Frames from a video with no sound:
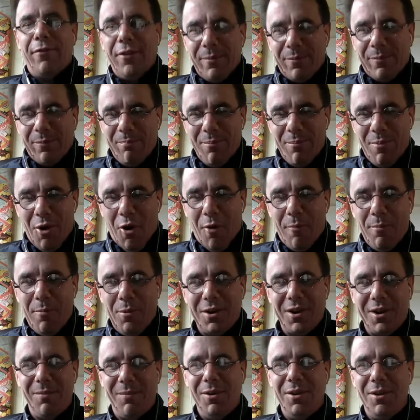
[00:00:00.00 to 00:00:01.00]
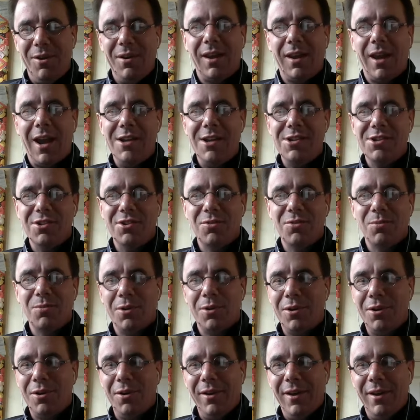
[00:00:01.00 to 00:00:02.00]
the mobile communications
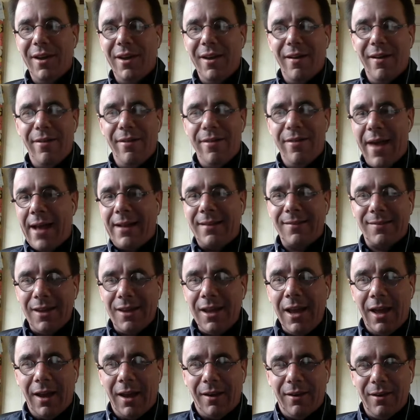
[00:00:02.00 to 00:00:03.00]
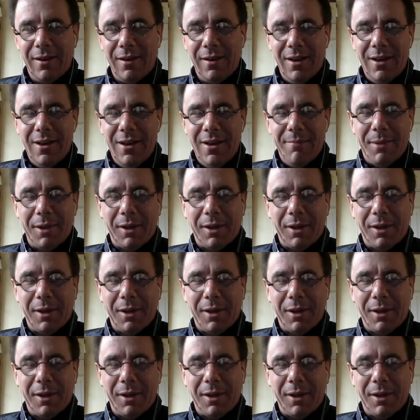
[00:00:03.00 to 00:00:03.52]
world, that's it. Yeah,